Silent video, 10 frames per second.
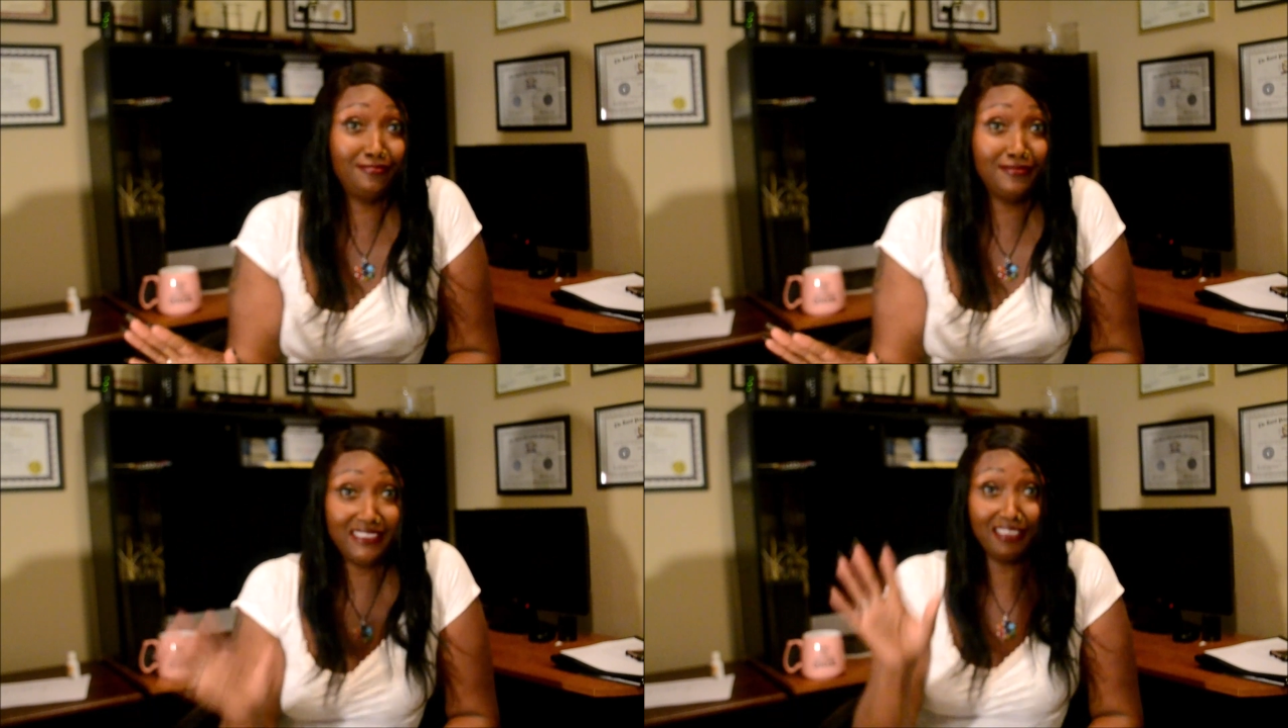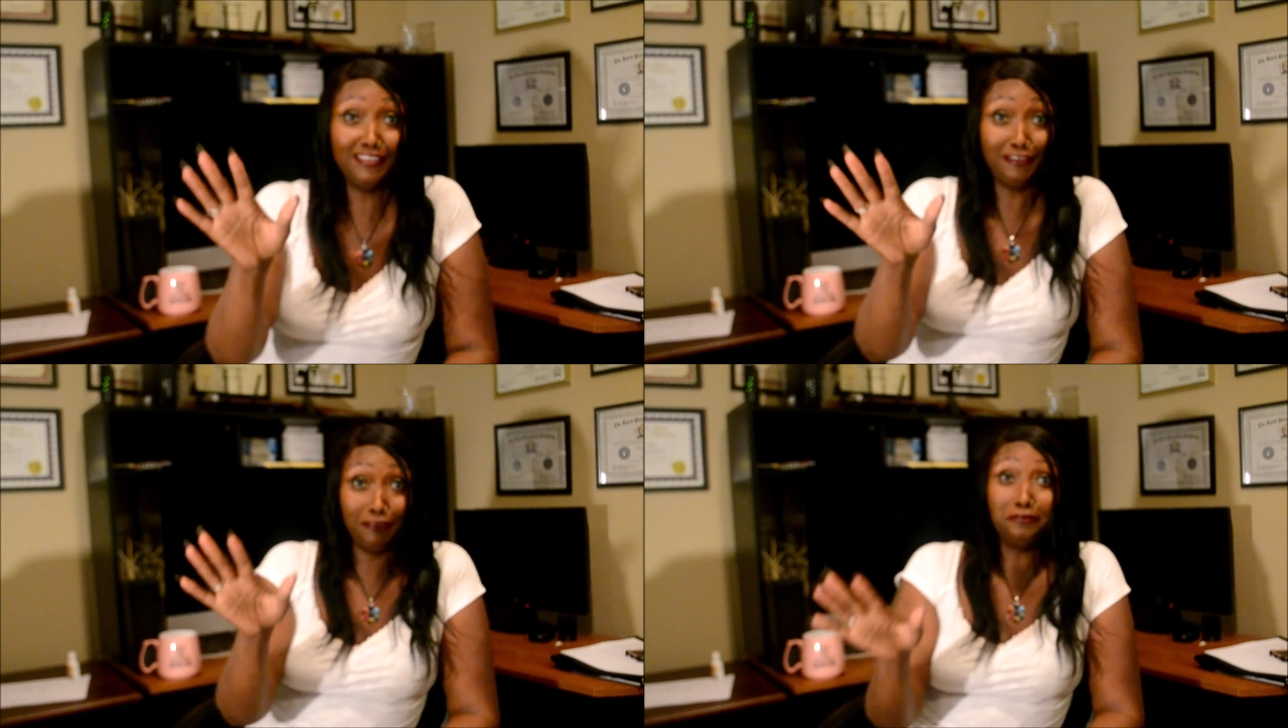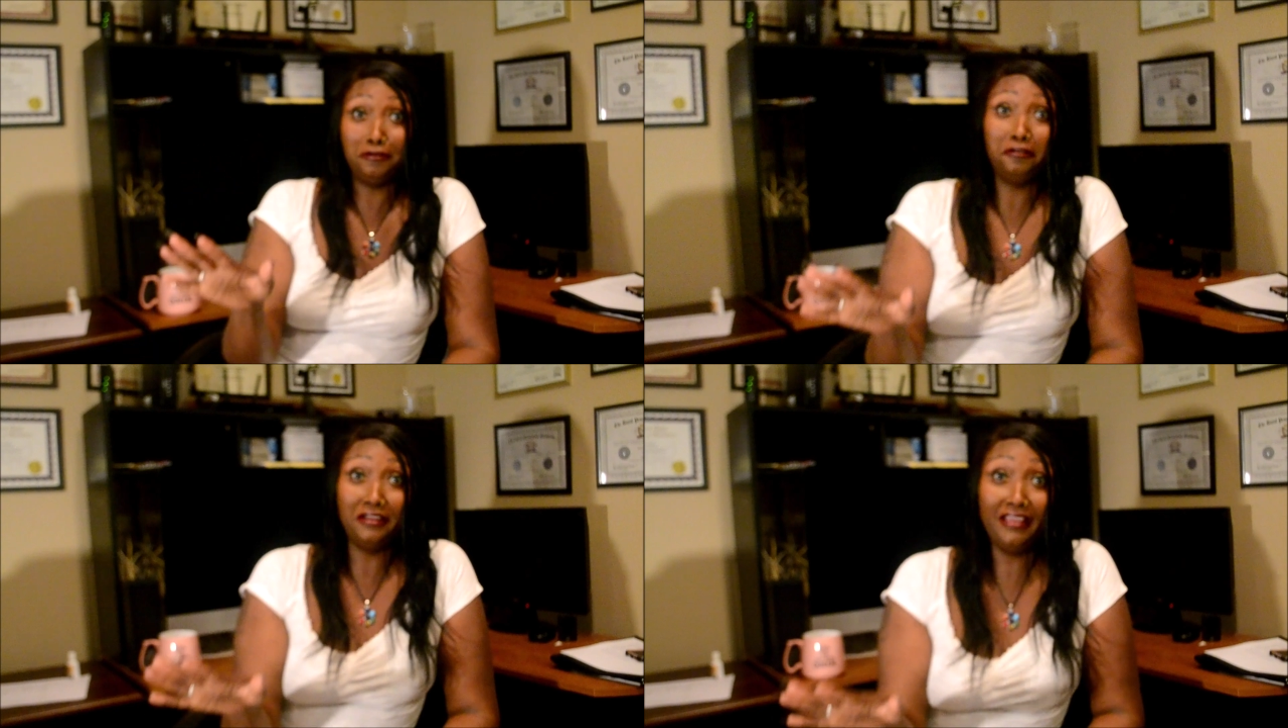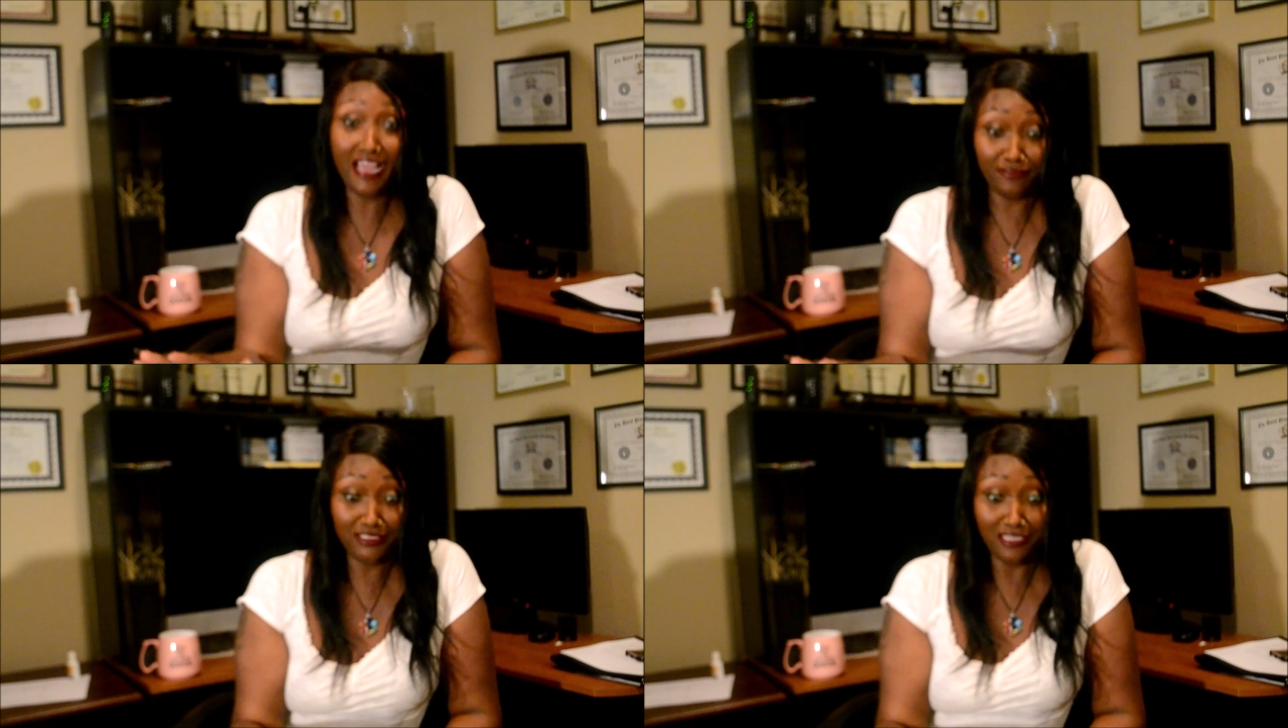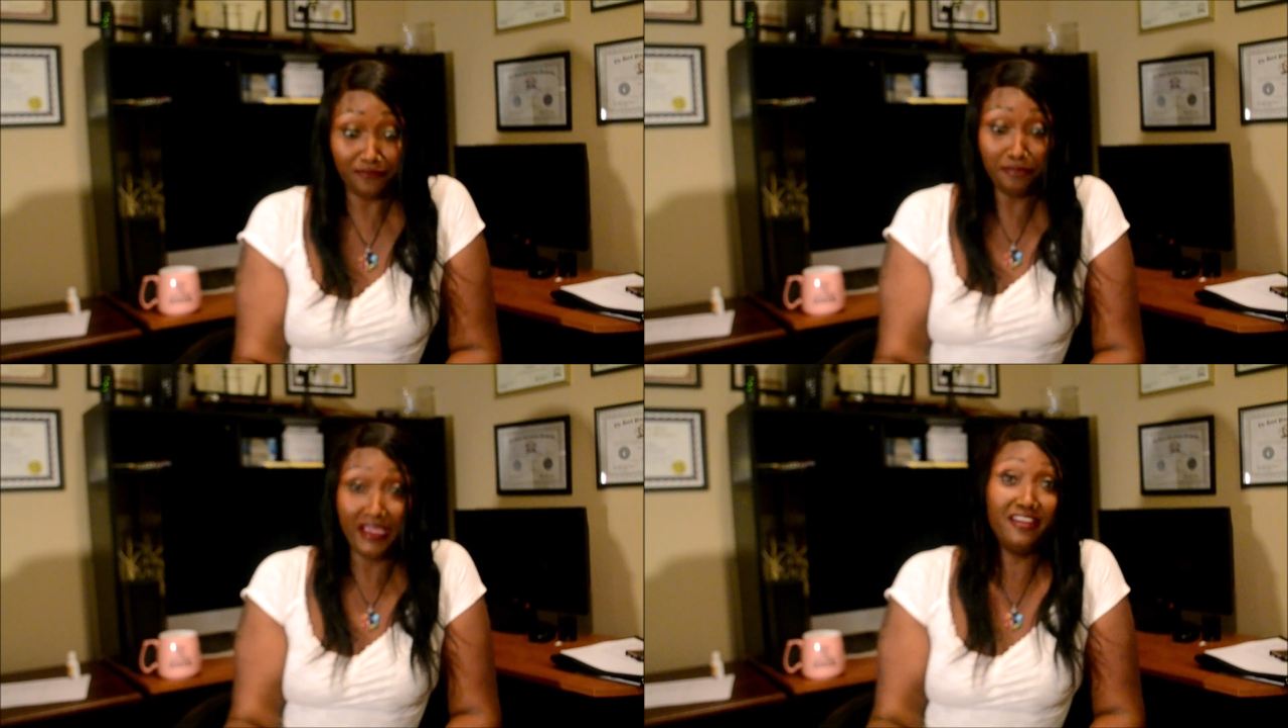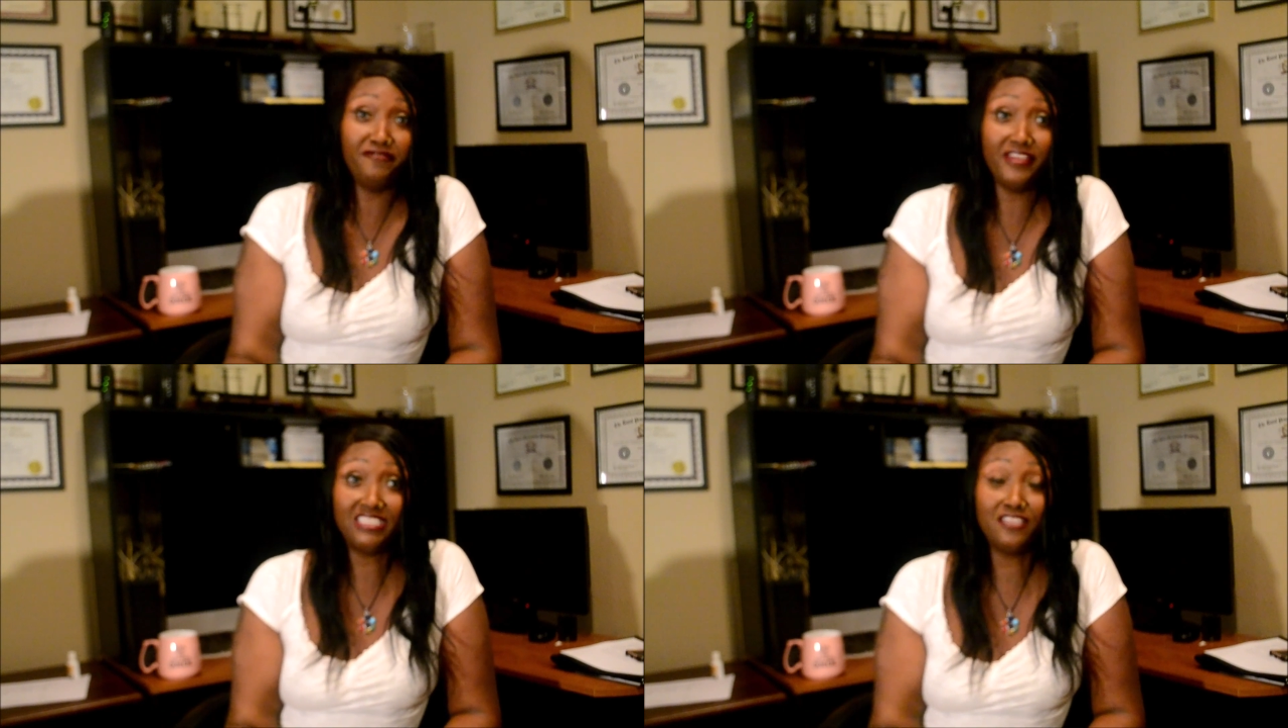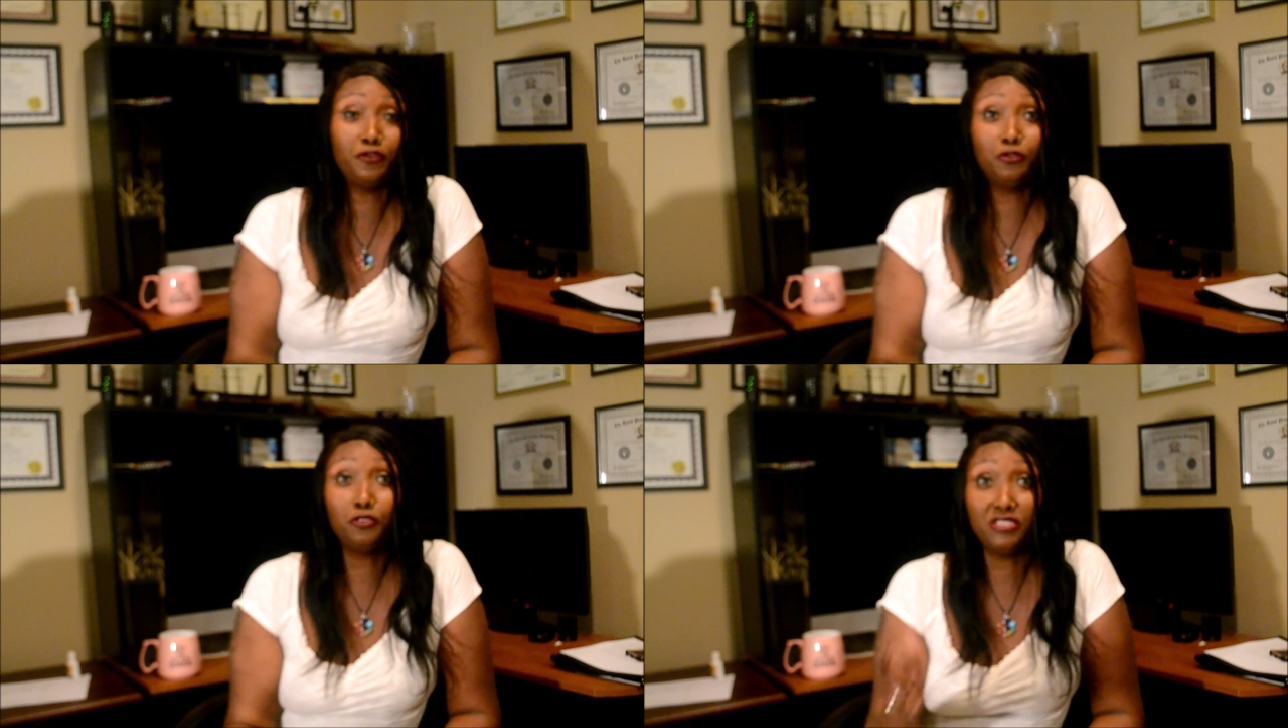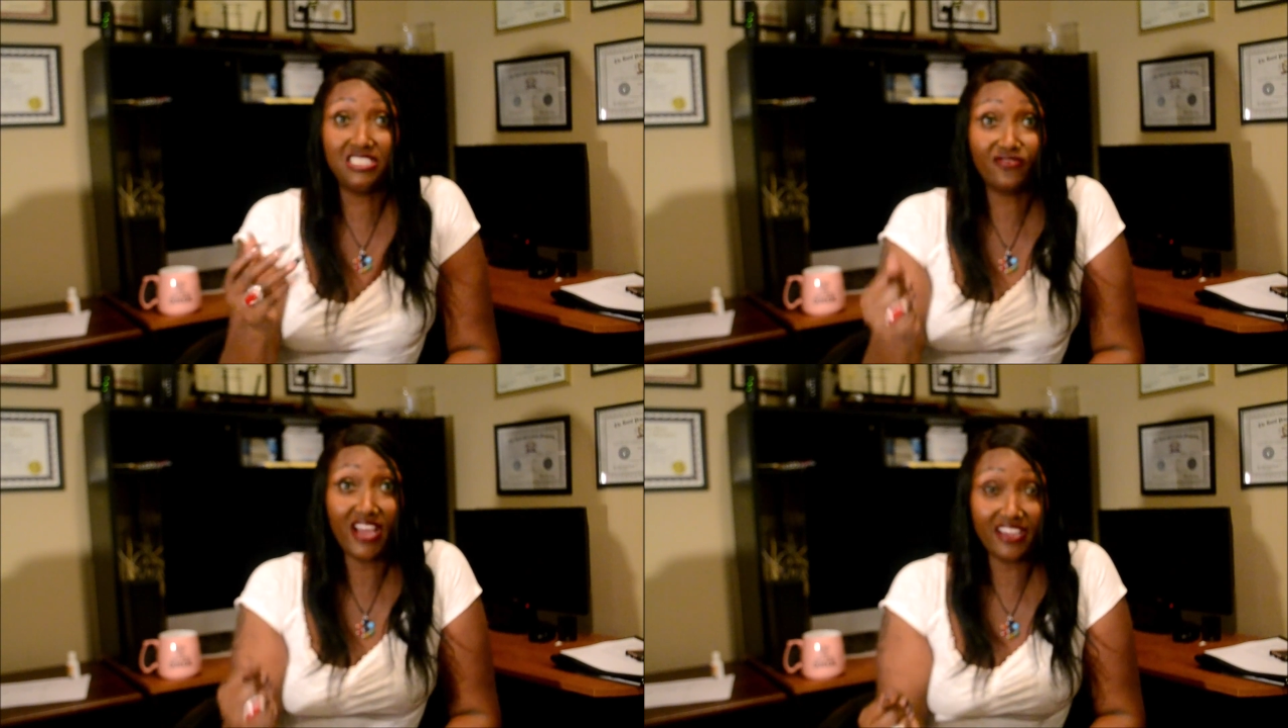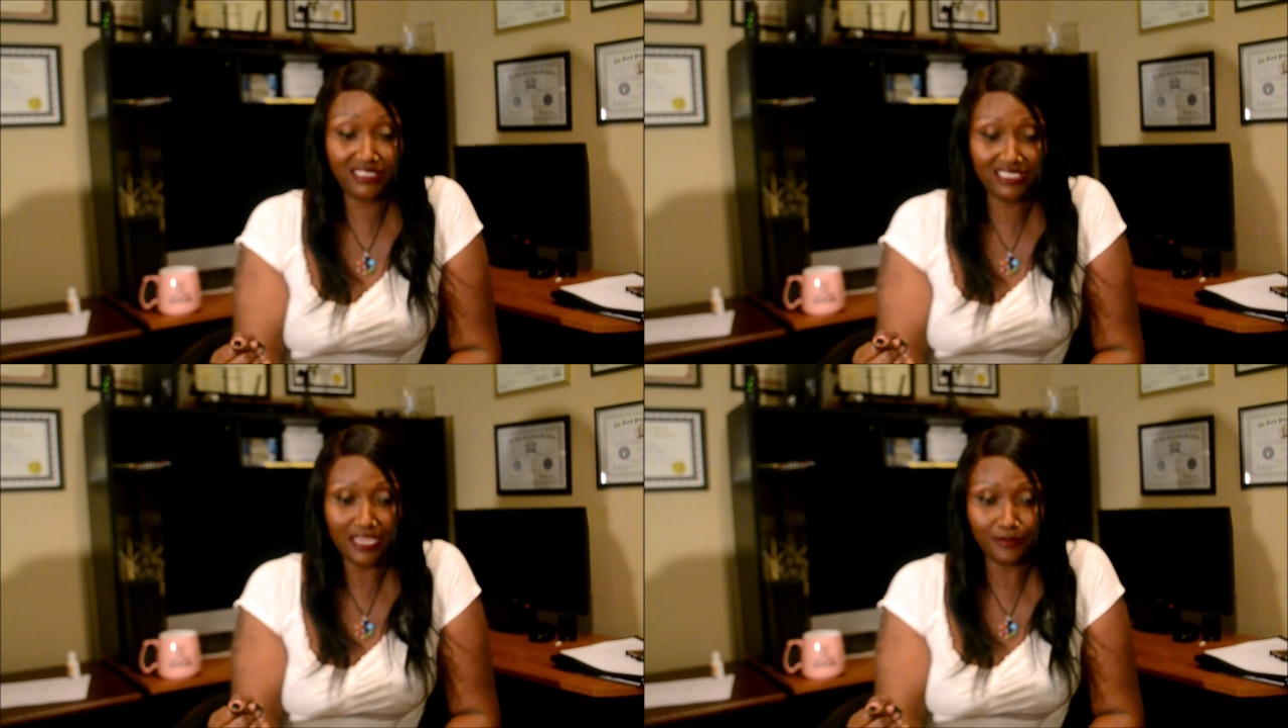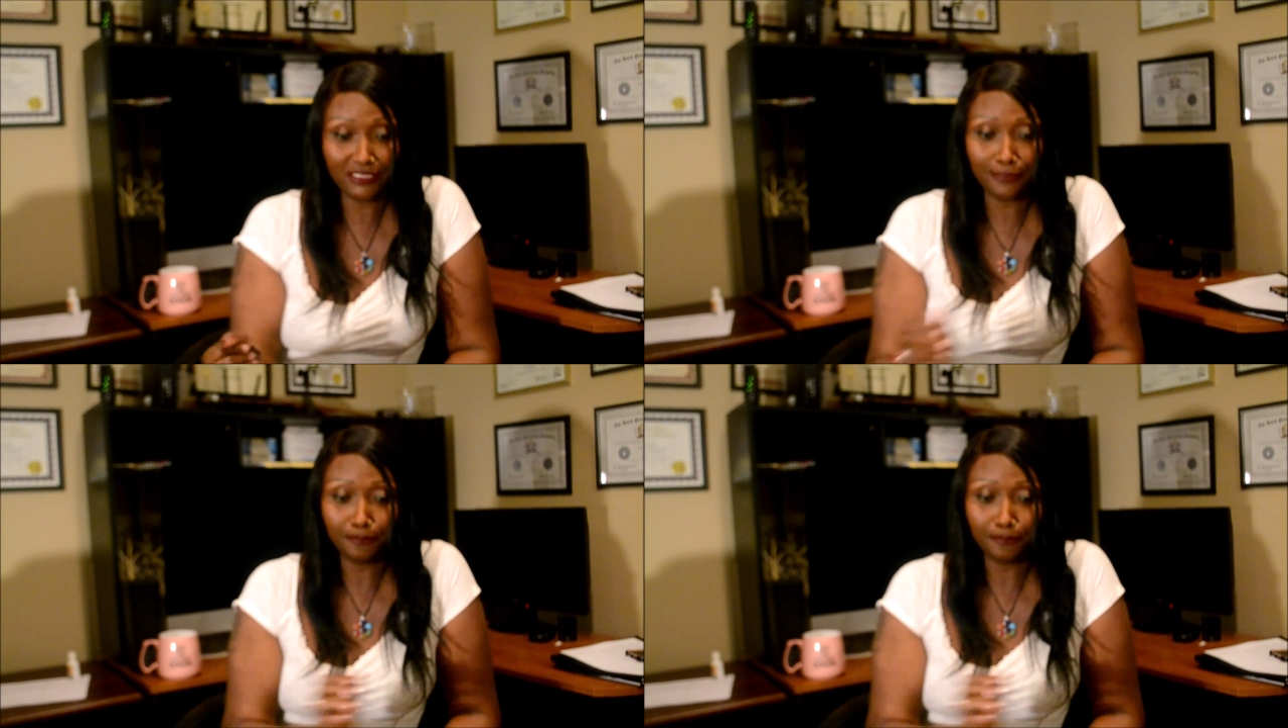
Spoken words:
because you're going to have stuff manifest if you do these 5 steps.